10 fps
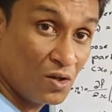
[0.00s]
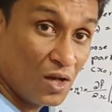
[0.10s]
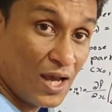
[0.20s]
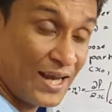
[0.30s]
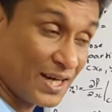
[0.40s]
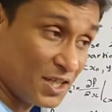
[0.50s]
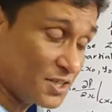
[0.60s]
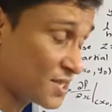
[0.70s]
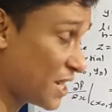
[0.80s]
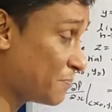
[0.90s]
and at
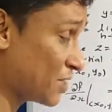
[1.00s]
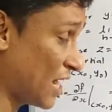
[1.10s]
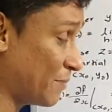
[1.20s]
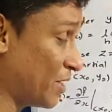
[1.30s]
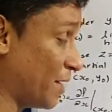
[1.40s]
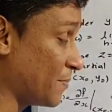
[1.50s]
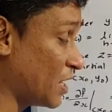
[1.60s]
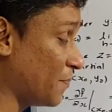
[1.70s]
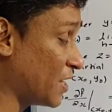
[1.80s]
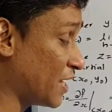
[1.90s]
the same time I am
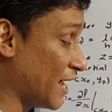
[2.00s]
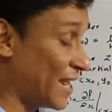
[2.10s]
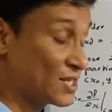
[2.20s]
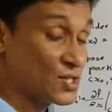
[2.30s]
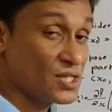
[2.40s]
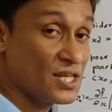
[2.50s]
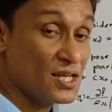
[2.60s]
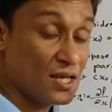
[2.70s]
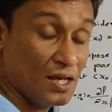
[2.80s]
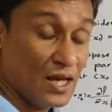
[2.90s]
keeping x
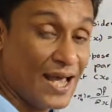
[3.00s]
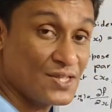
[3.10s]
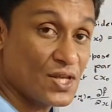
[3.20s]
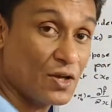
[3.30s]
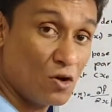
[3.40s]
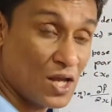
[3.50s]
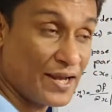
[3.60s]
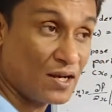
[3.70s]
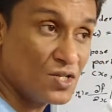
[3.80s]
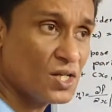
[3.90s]
as a I
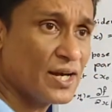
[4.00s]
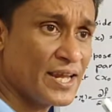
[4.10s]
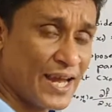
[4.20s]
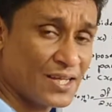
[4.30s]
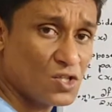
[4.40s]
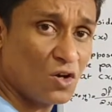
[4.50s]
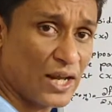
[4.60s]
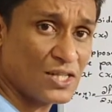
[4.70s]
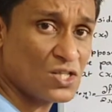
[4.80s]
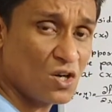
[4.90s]
am considering x or
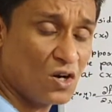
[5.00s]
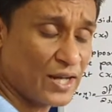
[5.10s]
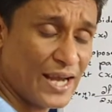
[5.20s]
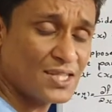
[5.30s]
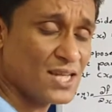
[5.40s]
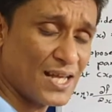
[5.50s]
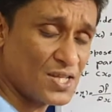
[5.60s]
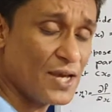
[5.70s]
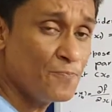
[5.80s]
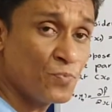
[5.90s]
x naught x
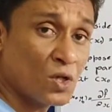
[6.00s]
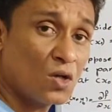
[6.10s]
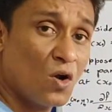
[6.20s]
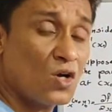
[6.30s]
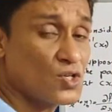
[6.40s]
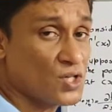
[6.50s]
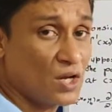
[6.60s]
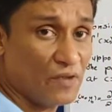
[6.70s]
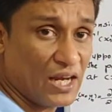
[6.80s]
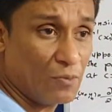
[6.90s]
as a
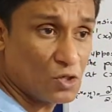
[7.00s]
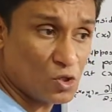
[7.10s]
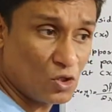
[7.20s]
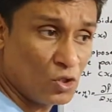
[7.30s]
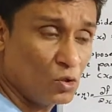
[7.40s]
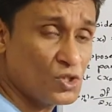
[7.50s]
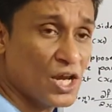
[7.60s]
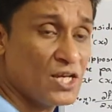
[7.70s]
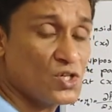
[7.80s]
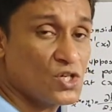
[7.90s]
constant variable. So no
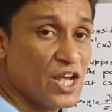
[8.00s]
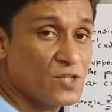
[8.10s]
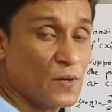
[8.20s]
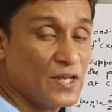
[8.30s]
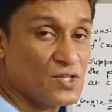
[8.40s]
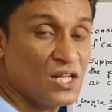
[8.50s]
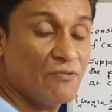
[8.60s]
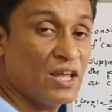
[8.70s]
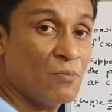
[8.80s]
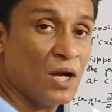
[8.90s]
change takes place in the
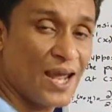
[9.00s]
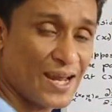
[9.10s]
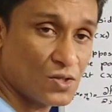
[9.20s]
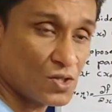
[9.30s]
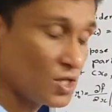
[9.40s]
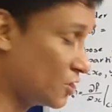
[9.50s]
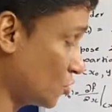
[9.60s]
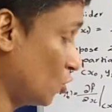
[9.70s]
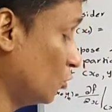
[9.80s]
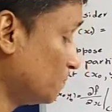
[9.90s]
variable x.
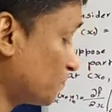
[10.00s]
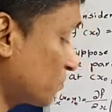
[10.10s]
So